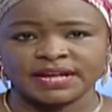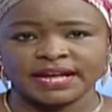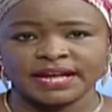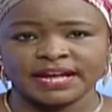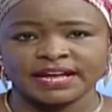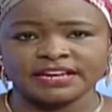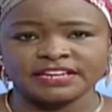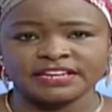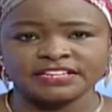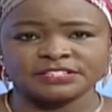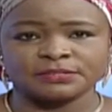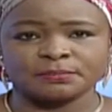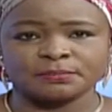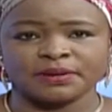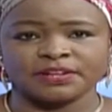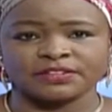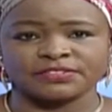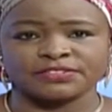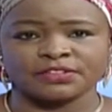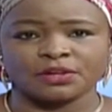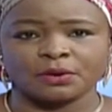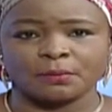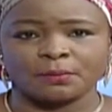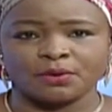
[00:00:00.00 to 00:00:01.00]

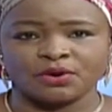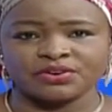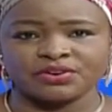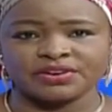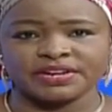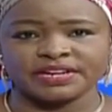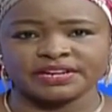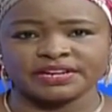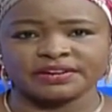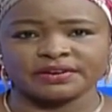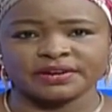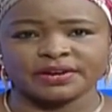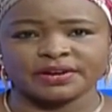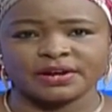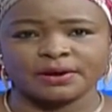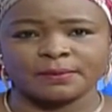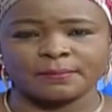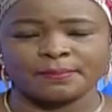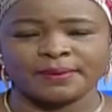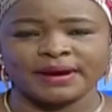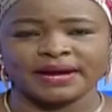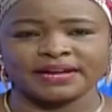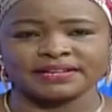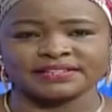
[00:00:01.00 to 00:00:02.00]
Elizabeth Omori
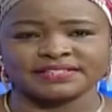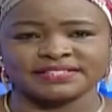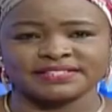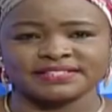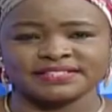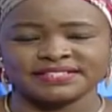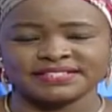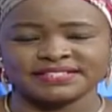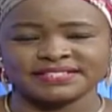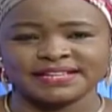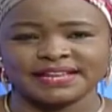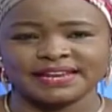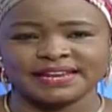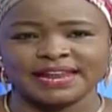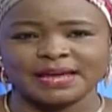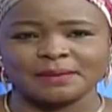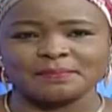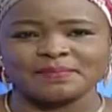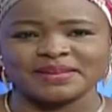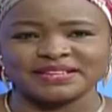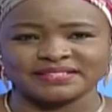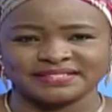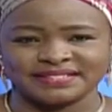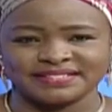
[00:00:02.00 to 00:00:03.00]
compiled the Salah
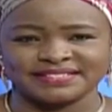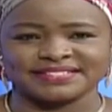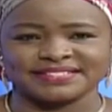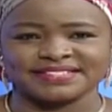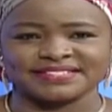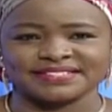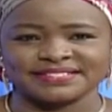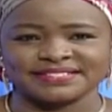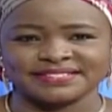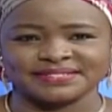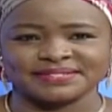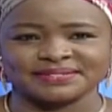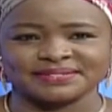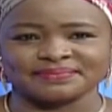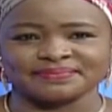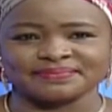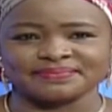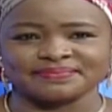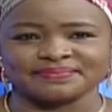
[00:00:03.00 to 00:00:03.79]
messages.